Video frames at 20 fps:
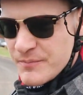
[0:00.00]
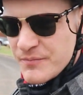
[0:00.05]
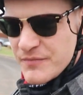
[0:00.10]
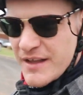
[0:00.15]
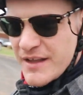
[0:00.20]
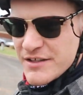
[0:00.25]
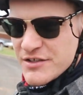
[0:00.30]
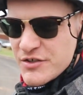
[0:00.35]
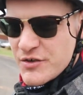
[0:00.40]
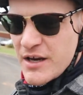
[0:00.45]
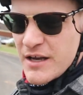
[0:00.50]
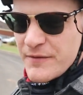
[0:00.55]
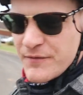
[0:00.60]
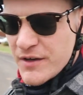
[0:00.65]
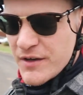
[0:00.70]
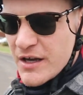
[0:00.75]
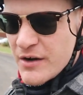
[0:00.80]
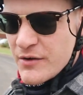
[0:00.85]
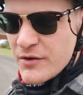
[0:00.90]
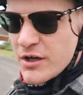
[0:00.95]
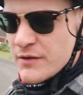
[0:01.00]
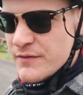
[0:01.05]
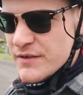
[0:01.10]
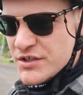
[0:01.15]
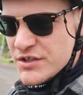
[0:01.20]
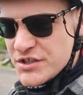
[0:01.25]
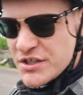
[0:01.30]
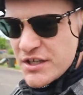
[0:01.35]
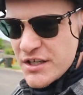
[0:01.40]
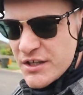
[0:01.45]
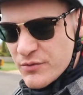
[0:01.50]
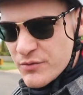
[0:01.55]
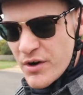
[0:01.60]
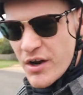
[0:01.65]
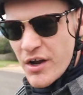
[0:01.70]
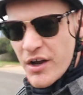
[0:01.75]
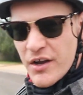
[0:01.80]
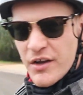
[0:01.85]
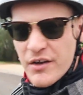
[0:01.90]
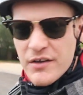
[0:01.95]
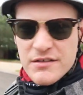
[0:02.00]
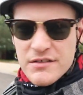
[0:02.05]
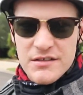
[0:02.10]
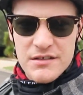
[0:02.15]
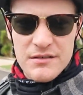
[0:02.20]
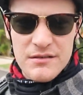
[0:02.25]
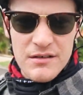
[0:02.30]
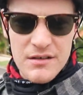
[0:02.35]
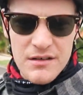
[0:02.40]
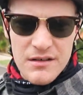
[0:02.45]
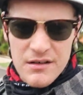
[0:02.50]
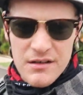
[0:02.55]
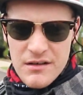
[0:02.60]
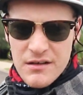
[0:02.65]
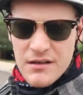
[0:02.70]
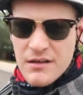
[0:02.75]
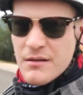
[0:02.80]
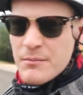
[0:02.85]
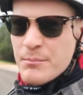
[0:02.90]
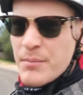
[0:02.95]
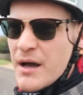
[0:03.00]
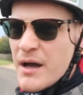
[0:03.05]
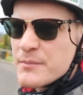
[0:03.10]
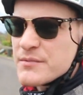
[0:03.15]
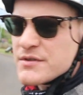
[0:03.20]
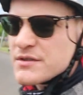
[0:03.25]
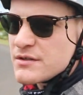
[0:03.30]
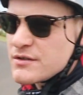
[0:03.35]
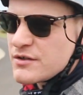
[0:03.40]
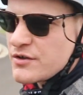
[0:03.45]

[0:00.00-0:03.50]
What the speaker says: That's great for going over shitty roads and bumps and